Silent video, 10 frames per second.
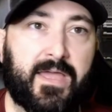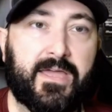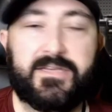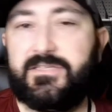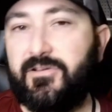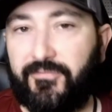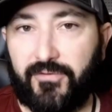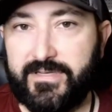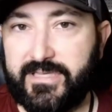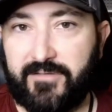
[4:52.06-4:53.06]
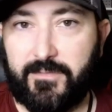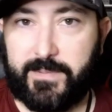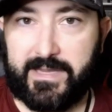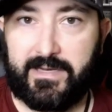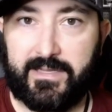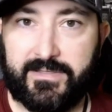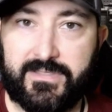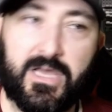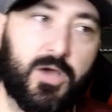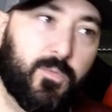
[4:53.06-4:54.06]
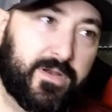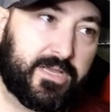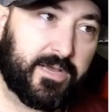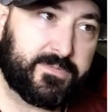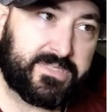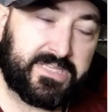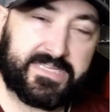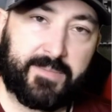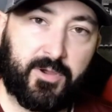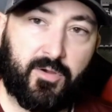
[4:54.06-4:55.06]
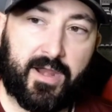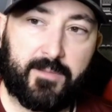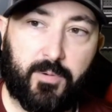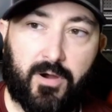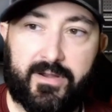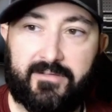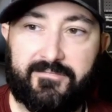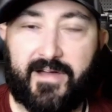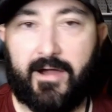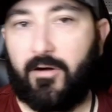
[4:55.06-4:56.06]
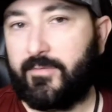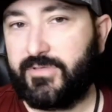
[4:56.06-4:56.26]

difference of opinions when it comes to the Democratic Party and firearms.